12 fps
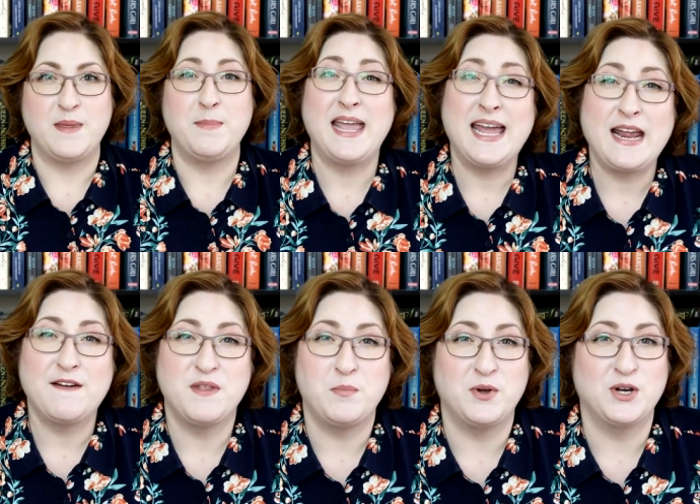The beginning
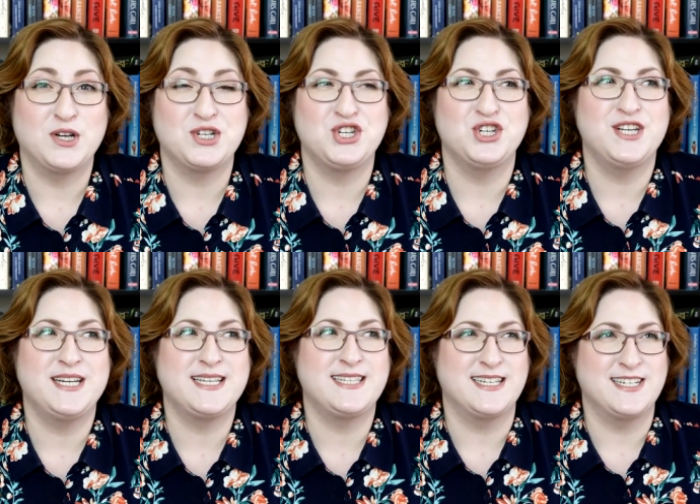of the book should
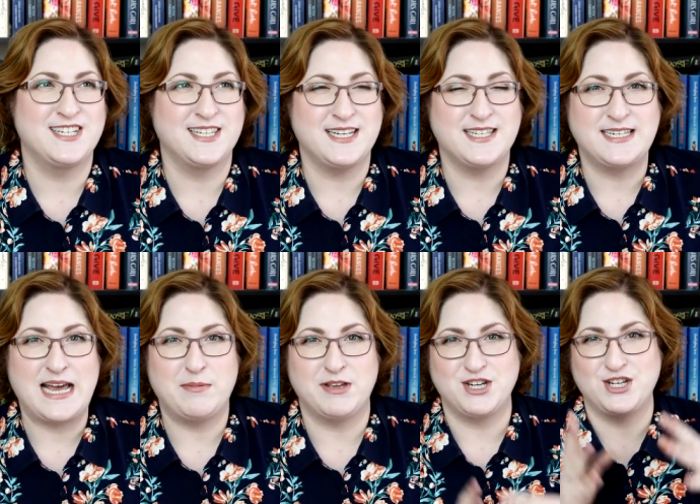essentially
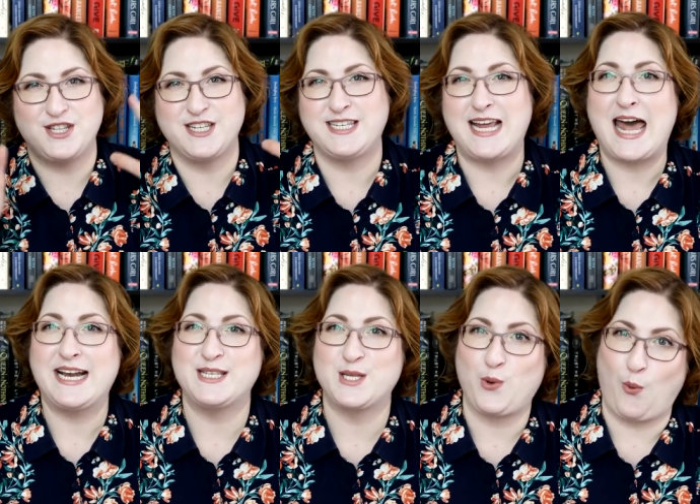establish the
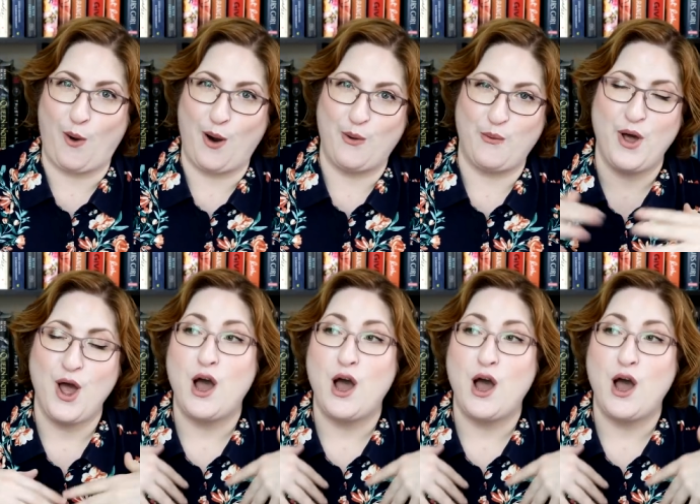status quo